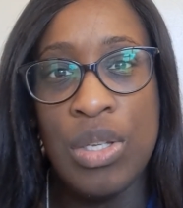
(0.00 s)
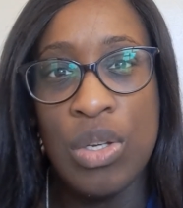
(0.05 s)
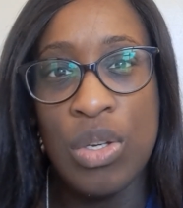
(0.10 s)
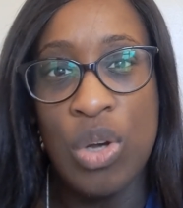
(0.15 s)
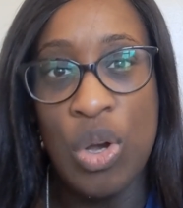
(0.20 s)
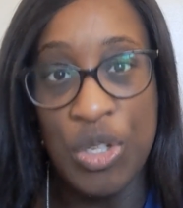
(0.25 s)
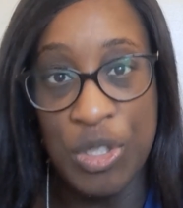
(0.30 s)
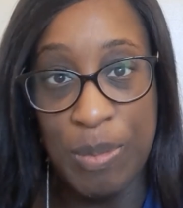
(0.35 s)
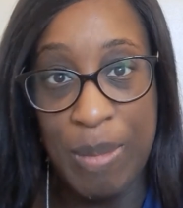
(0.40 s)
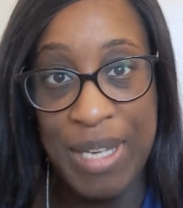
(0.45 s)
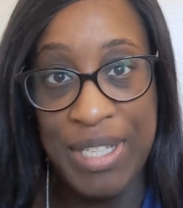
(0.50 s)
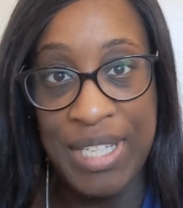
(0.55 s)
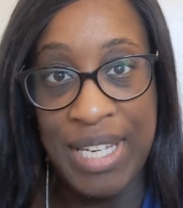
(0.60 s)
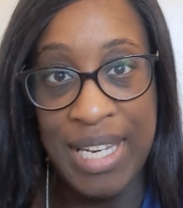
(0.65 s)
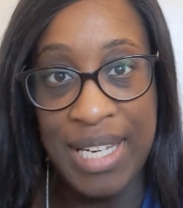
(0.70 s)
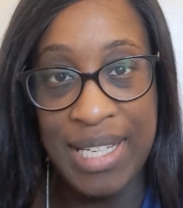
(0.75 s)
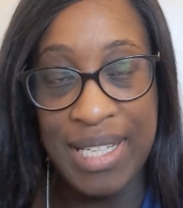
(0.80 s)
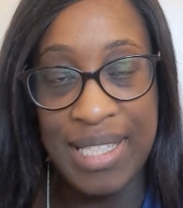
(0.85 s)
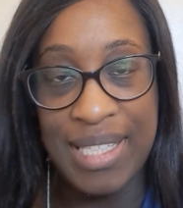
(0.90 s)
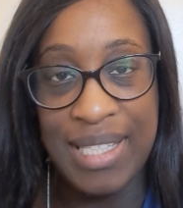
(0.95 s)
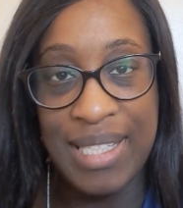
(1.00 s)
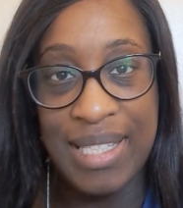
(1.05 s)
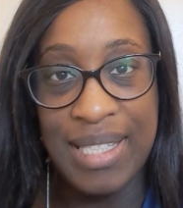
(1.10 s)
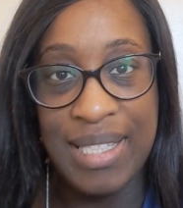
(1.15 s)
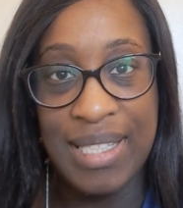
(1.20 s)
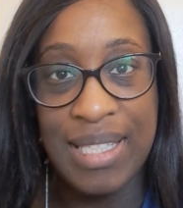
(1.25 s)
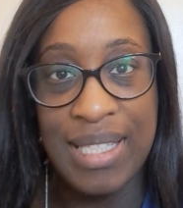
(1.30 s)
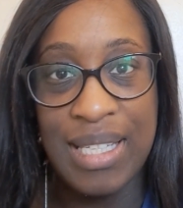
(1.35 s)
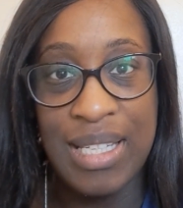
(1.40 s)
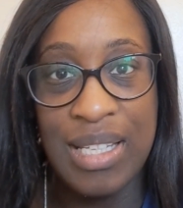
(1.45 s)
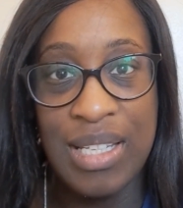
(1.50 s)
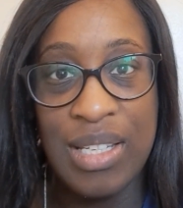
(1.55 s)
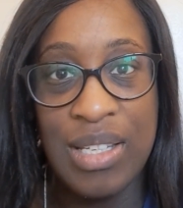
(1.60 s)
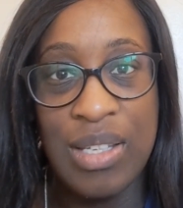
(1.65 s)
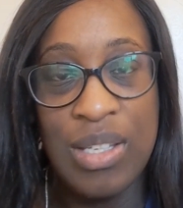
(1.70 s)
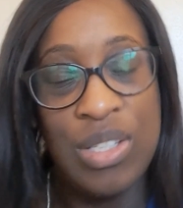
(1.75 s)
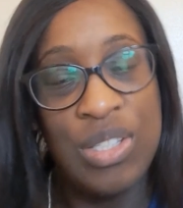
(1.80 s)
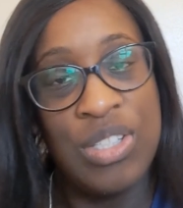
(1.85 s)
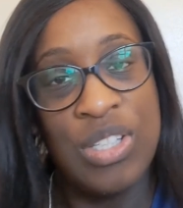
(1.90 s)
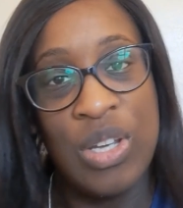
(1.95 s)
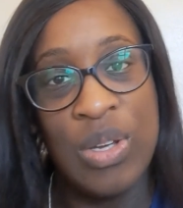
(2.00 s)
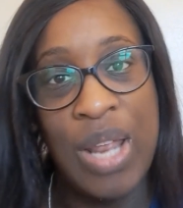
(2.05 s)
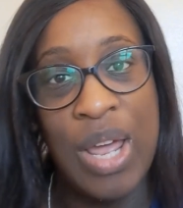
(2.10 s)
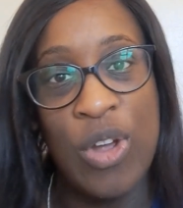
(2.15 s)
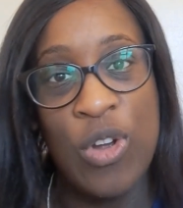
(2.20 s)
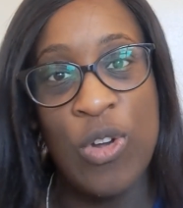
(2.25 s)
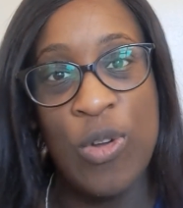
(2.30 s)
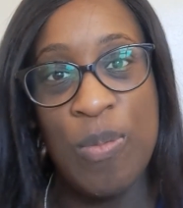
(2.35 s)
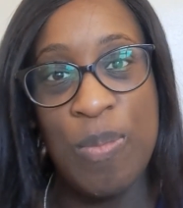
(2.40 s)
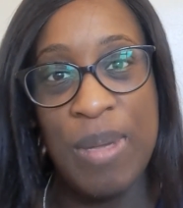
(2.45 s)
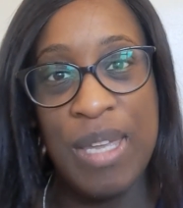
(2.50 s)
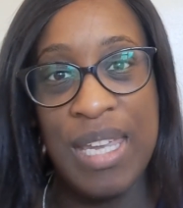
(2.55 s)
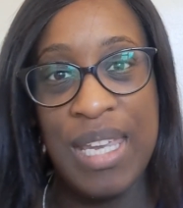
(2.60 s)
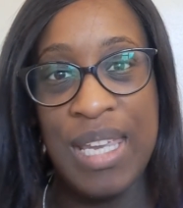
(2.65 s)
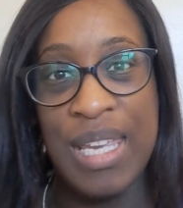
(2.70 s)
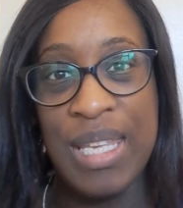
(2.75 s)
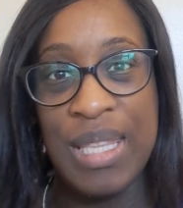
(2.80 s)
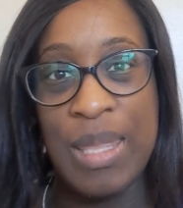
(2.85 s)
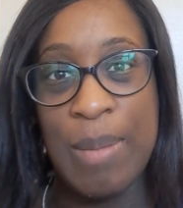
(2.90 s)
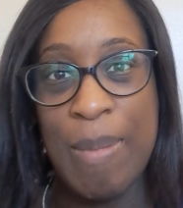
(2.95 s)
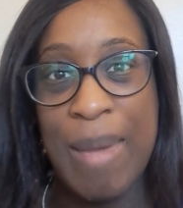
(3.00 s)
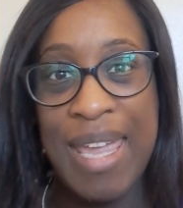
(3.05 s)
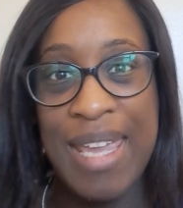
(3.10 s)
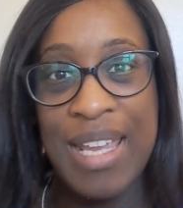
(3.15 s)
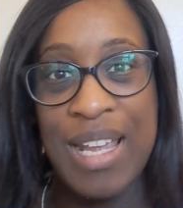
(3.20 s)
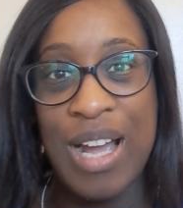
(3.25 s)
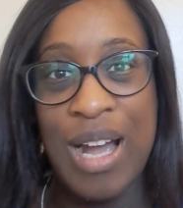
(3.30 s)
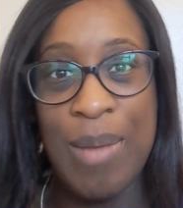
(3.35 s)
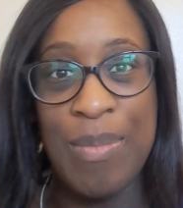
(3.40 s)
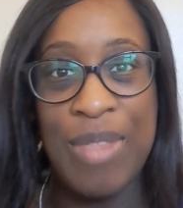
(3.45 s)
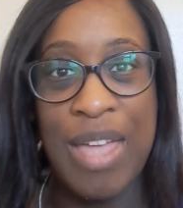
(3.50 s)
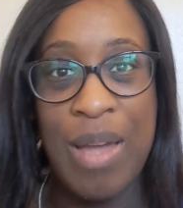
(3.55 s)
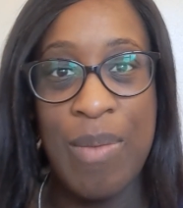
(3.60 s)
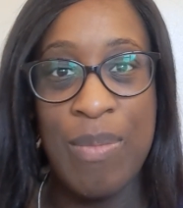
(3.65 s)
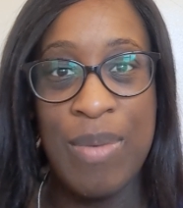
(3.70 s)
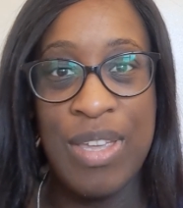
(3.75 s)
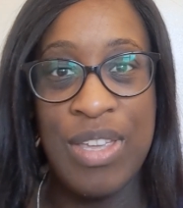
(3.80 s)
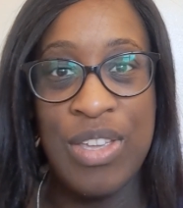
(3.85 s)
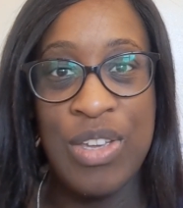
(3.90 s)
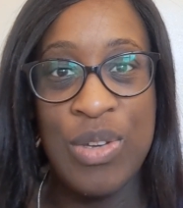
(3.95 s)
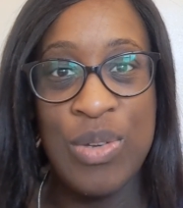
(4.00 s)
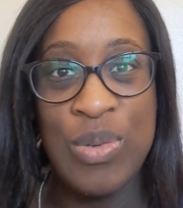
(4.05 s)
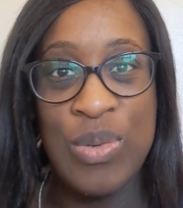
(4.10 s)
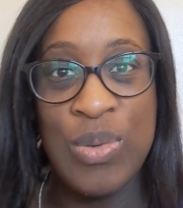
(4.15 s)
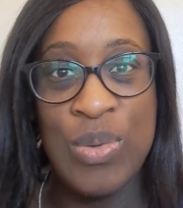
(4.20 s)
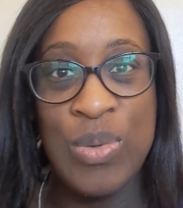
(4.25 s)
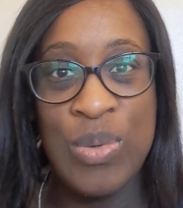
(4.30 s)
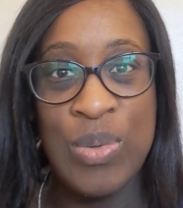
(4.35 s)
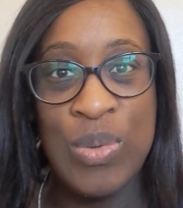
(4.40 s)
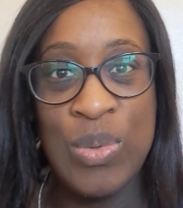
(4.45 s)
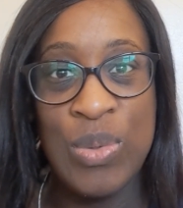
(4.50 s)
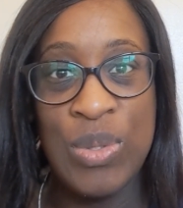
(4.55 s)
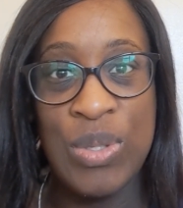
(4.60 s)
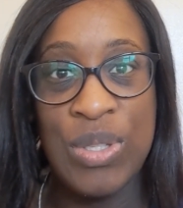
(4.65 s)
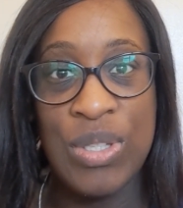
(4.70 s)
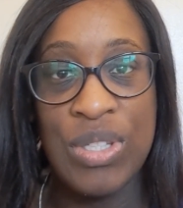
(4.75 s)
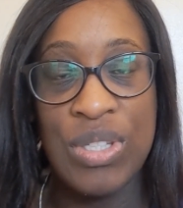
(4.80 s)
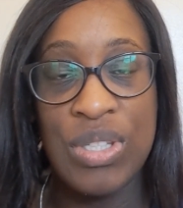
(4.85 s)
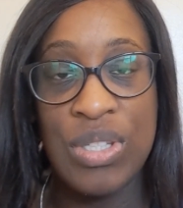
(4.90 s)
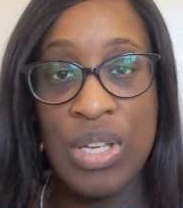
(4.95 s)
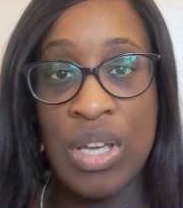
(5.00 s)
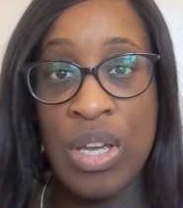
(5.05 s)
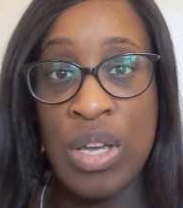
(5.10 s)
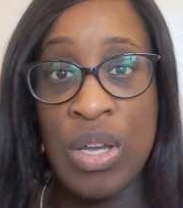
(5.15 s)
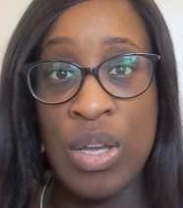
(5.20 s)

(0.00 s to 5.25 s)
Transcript: Cosmetics. So that could be the makeup that we use,